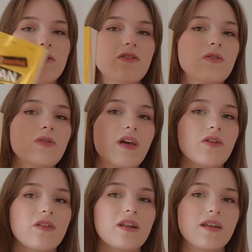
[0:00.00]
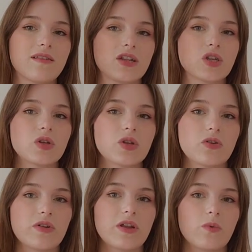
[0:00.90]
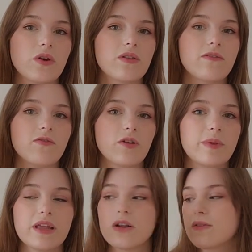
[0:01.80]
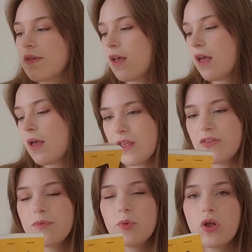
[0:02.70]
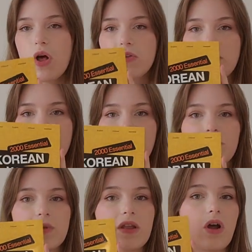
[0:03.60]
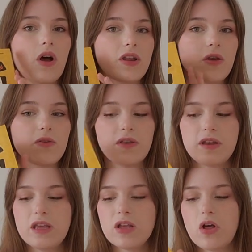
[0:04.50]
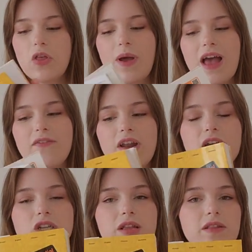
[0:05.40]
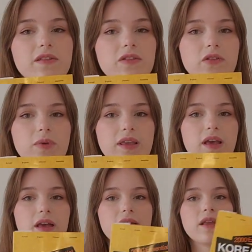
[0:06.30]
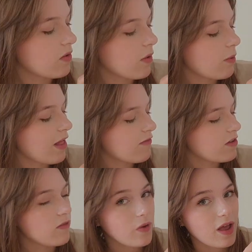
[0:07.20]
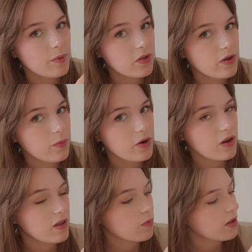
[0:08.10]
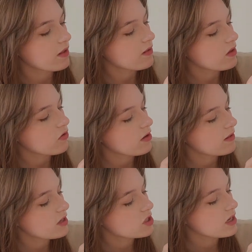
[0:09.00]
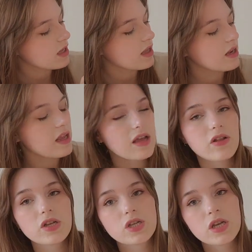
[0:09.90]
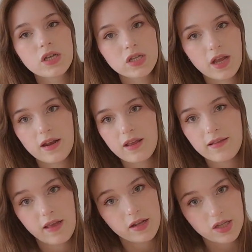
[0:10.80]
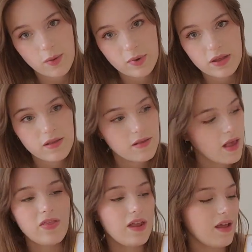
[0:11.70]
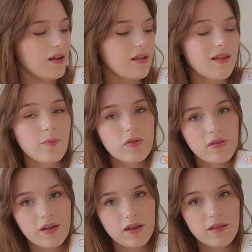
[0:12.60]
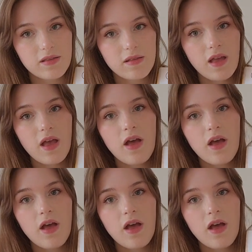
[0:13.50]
is two thousand Essential Korean Words for Beginners. This book also comes with an audio C D, although I haven't actually listened to it yet. So it will have the vocabulary word as well as the translation in English, Chinese, and Japanese, and then an example sentence